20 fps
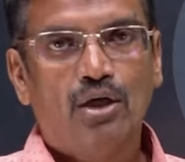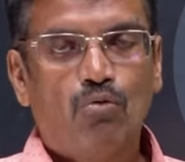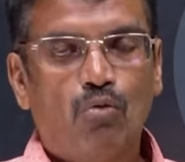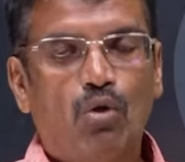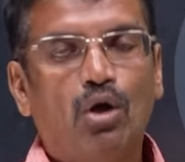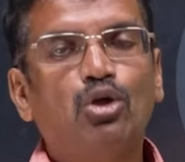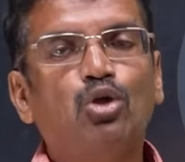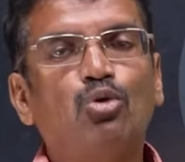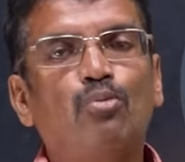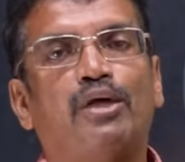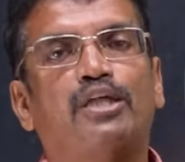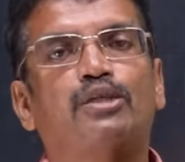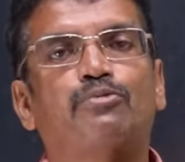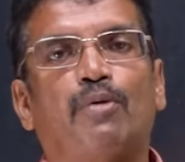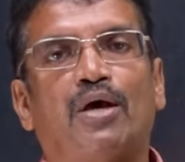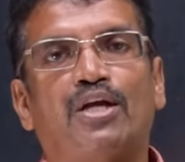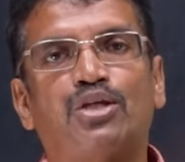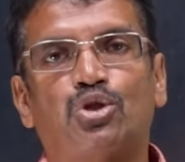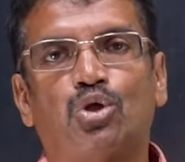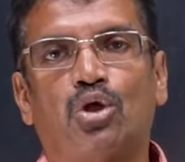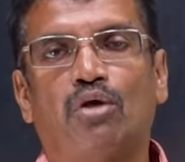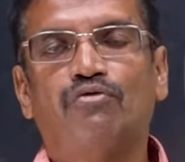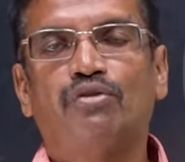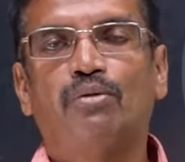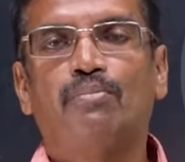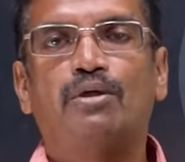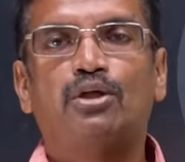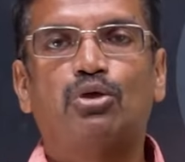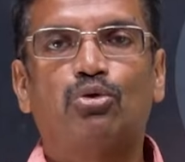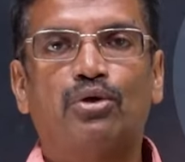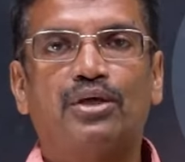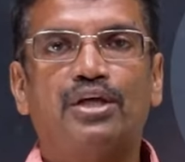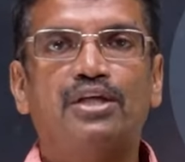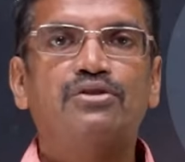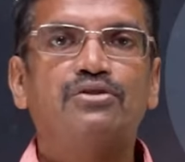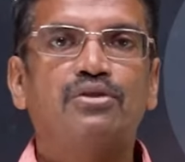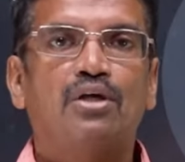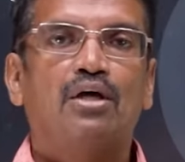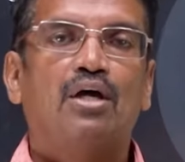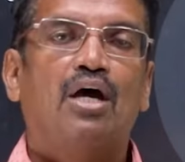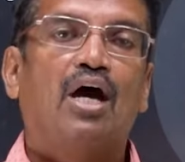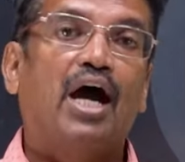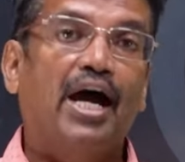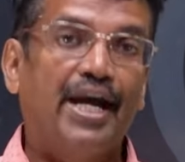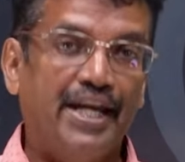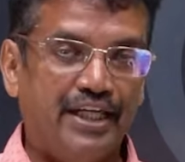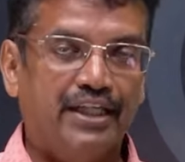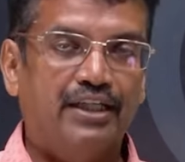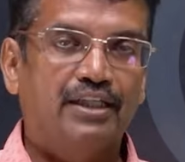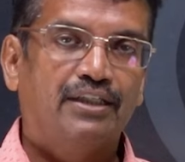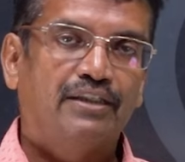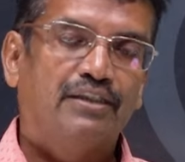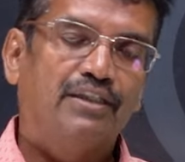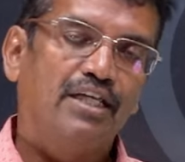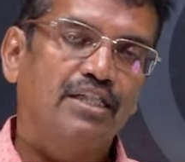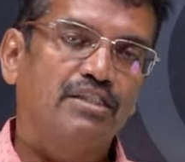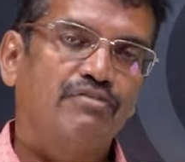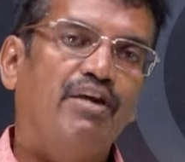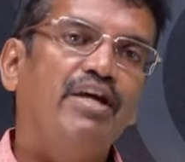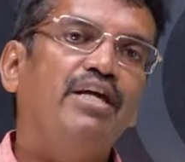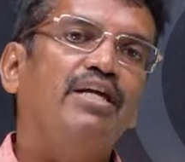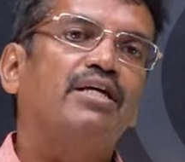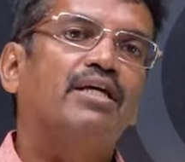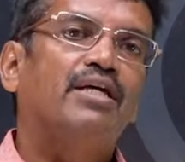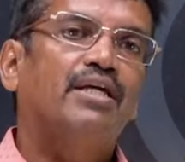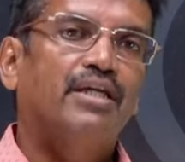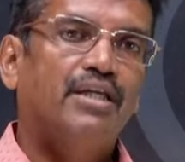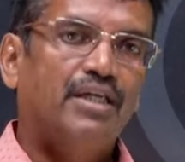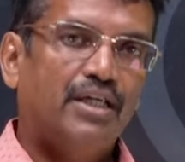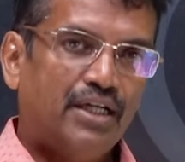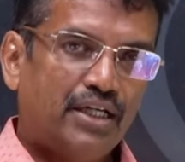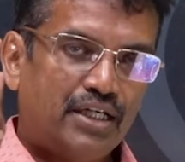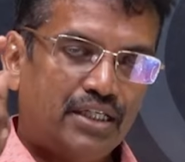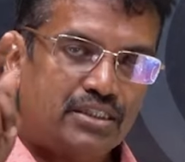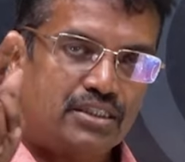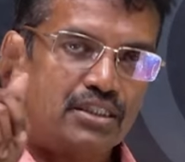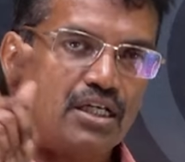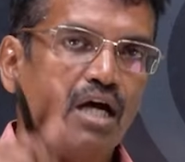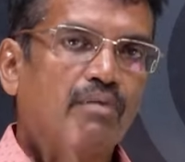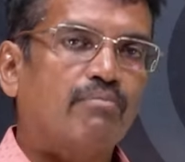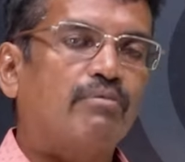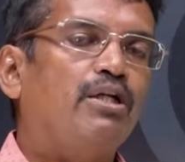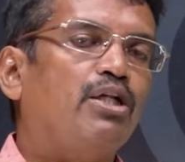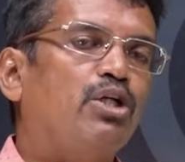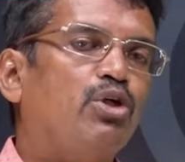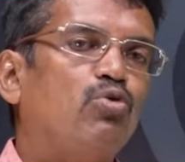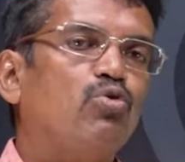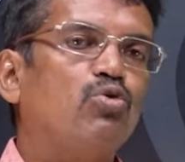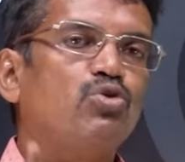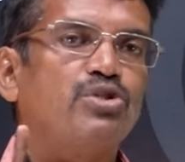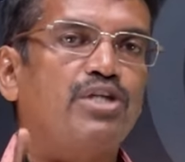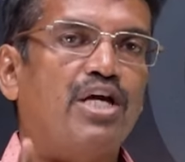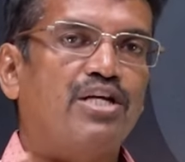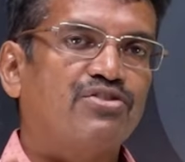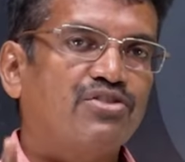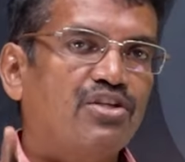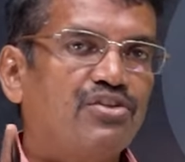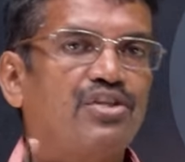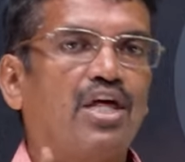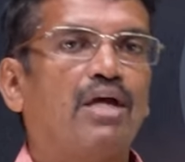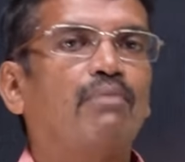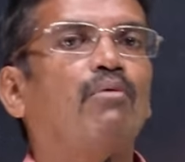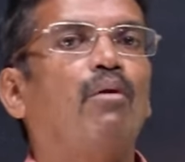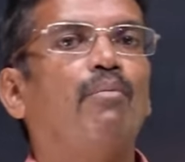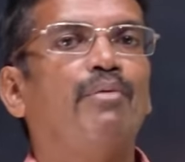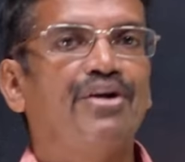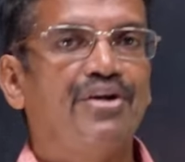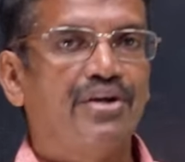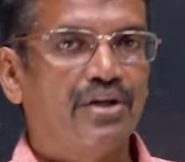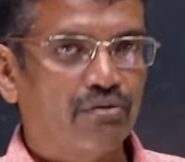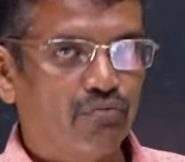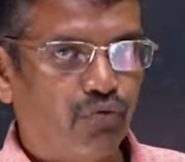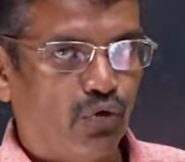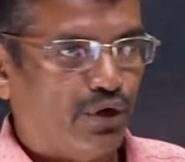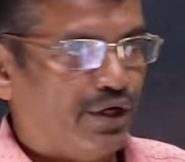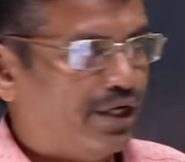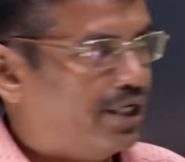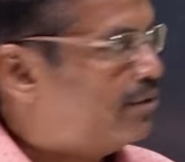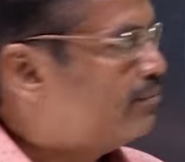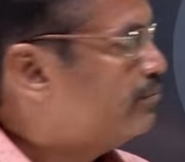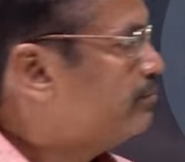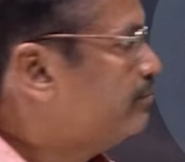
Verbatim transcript: Volume expansion of the mercury is high, that is why it is commonly used as a thermometric fluid.